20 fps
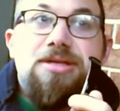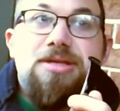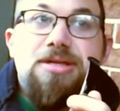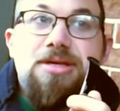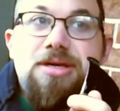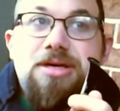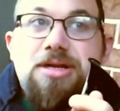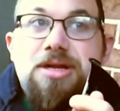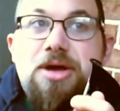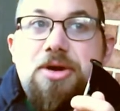
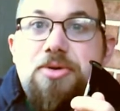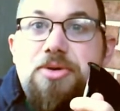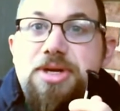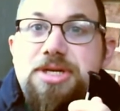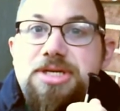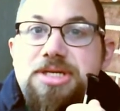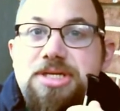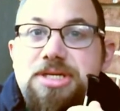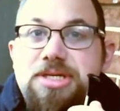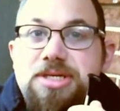
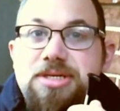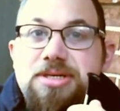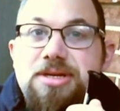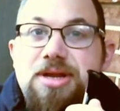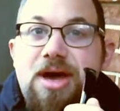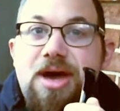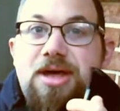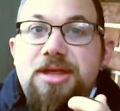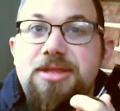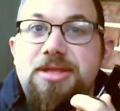It's
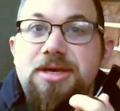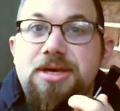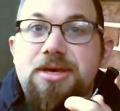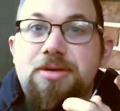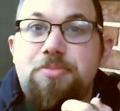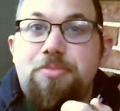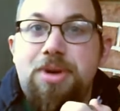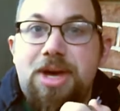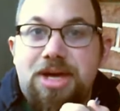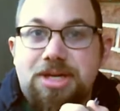not the
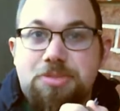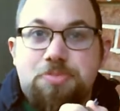best